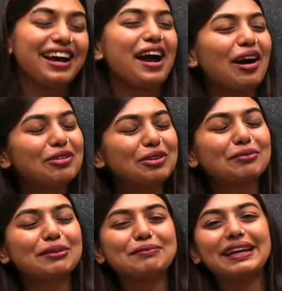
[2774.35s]
How
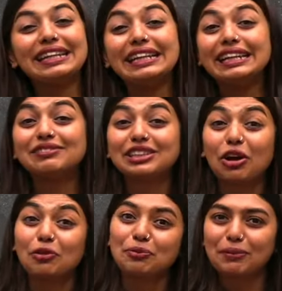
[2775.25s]
to prepare NEET
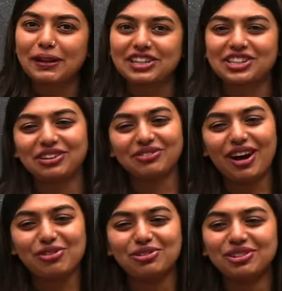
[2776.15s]
without preparation,
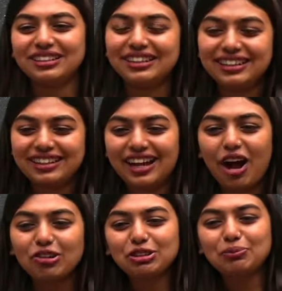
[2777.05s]
wow.
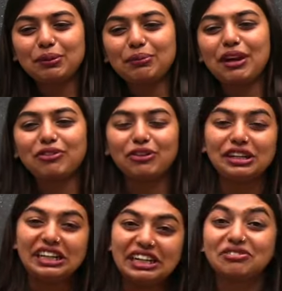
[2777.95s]
How to prepare
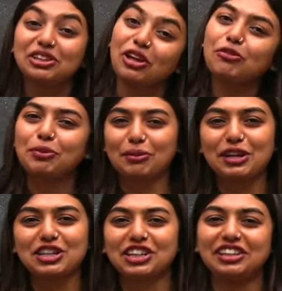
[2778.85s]
for NEET without
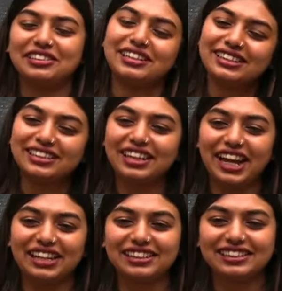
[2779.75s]
preparation,
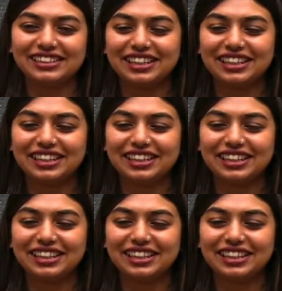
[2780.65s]
great.